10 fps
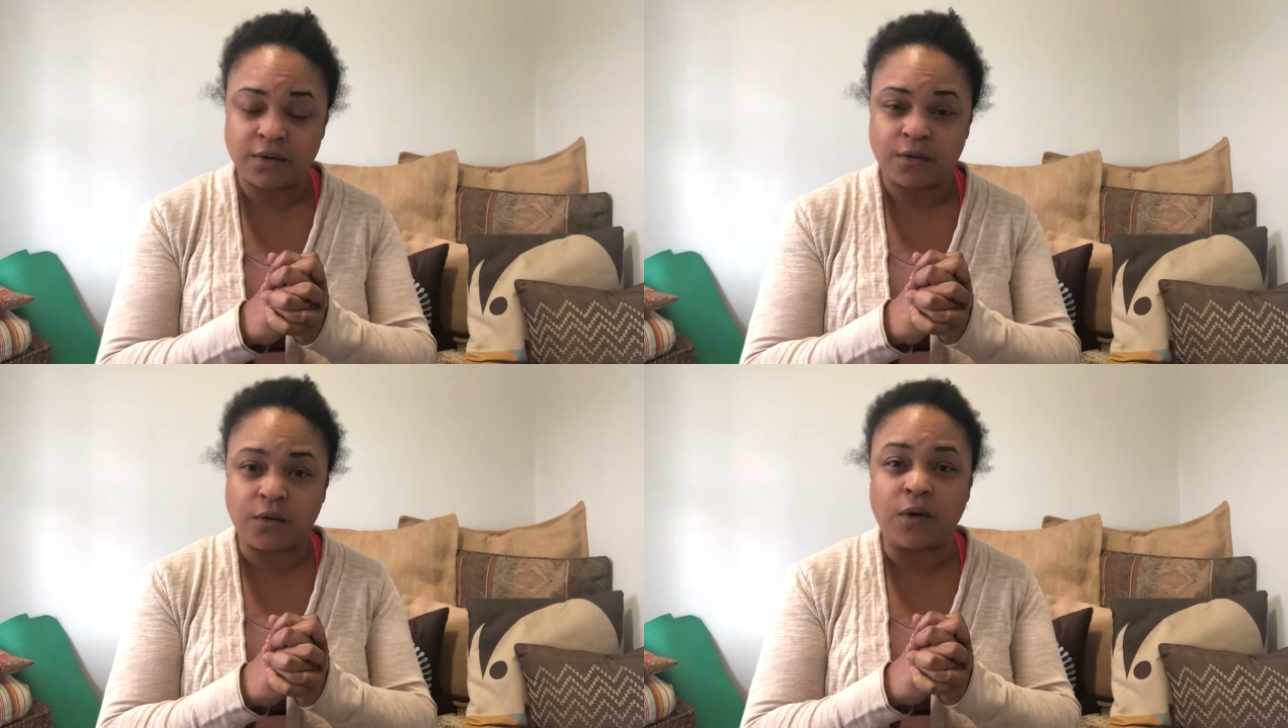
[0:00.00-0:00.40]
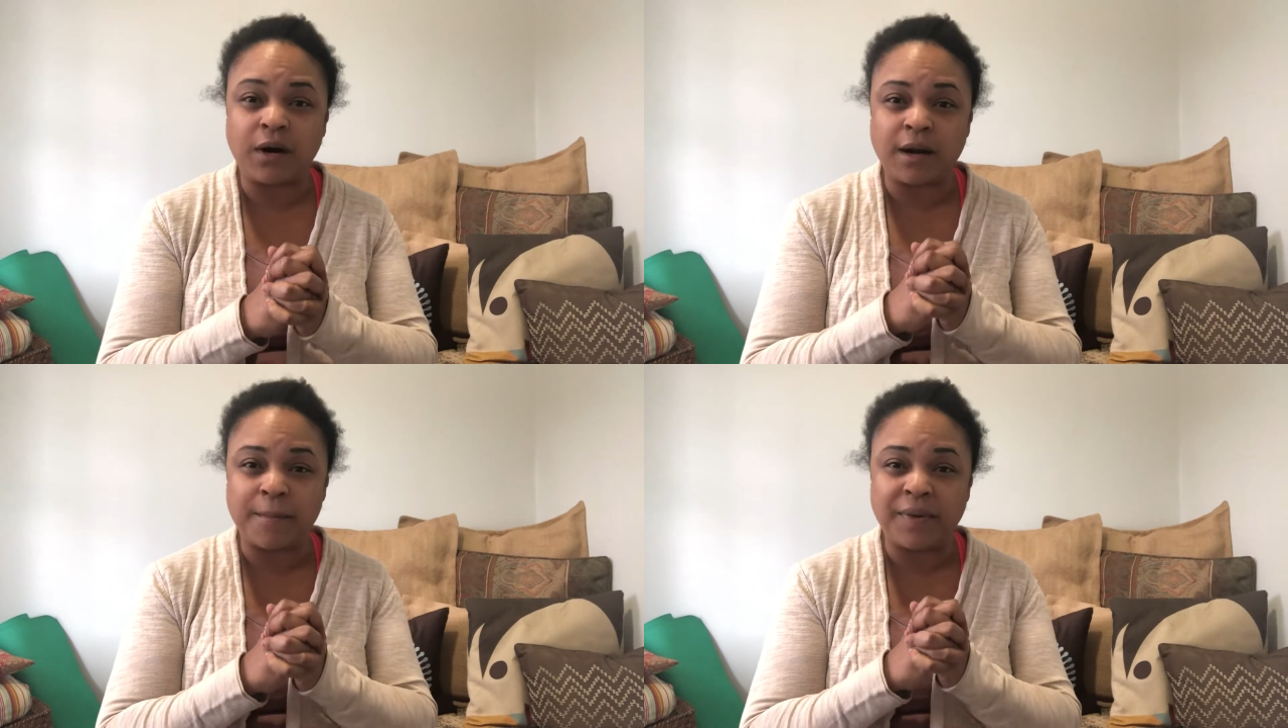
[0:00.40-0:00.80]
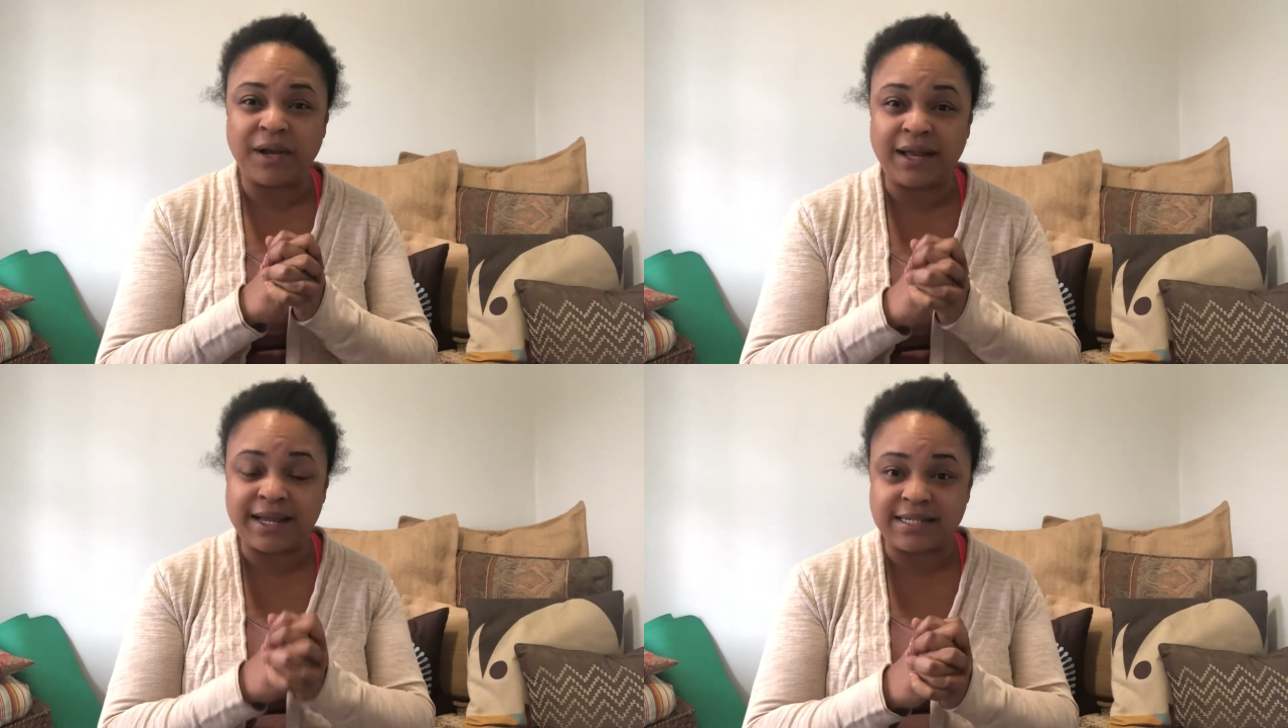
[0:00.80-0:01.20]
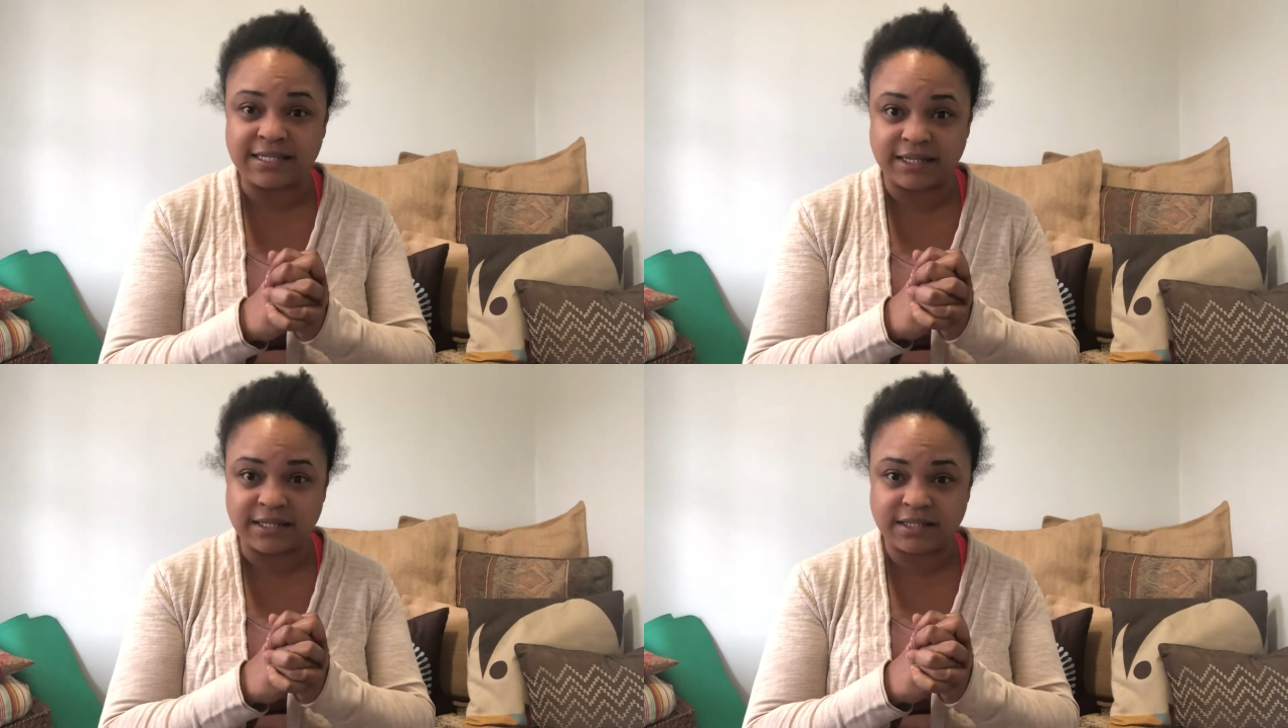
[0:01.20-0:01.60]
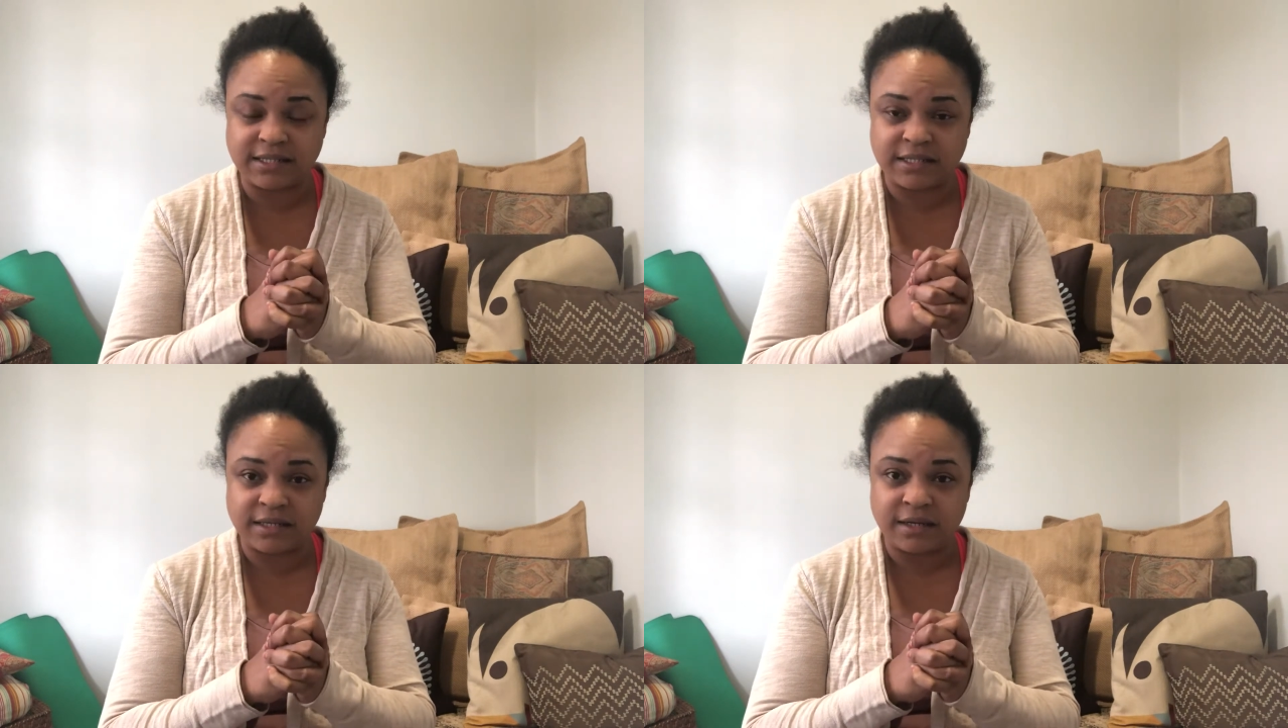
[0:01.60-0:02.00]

or places